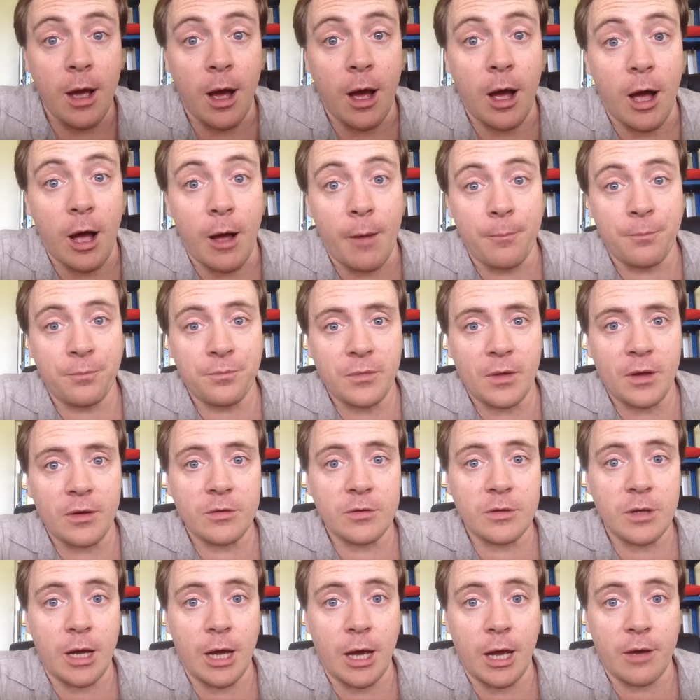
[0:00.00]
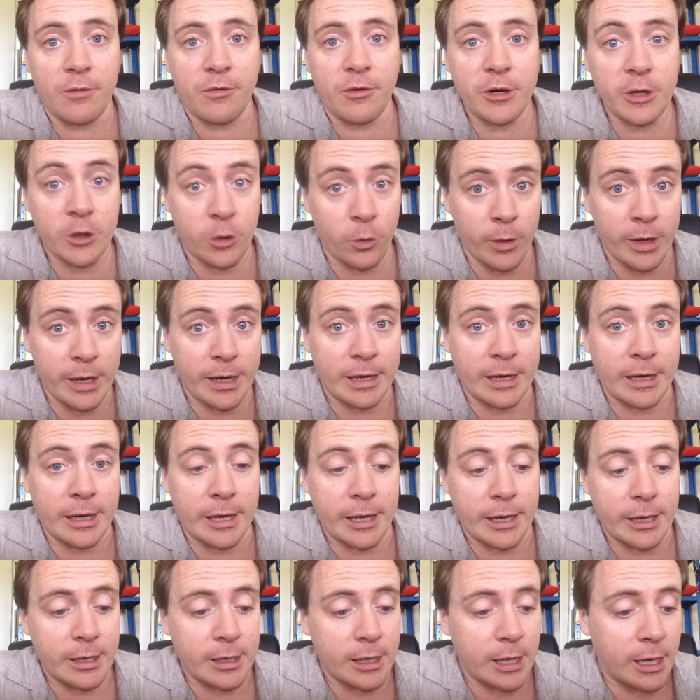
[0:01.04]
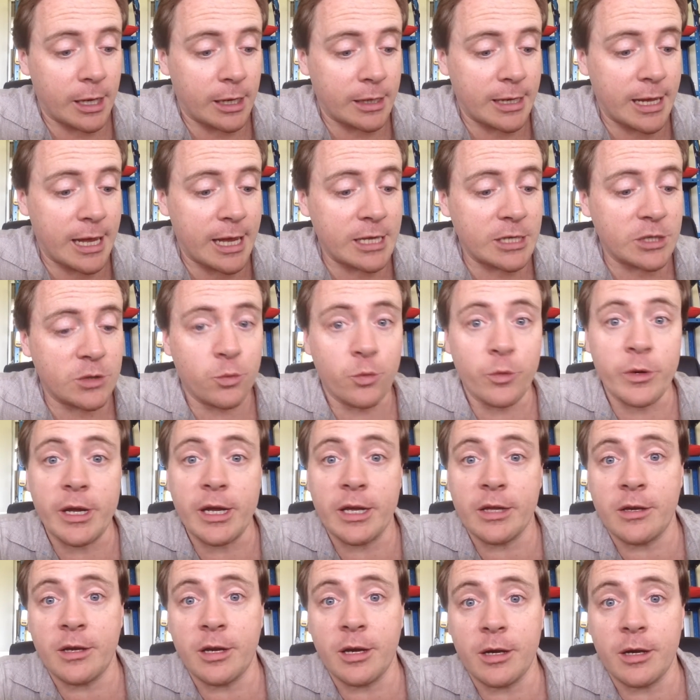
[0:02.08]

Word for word: Um, uh, very quickly, uh, last week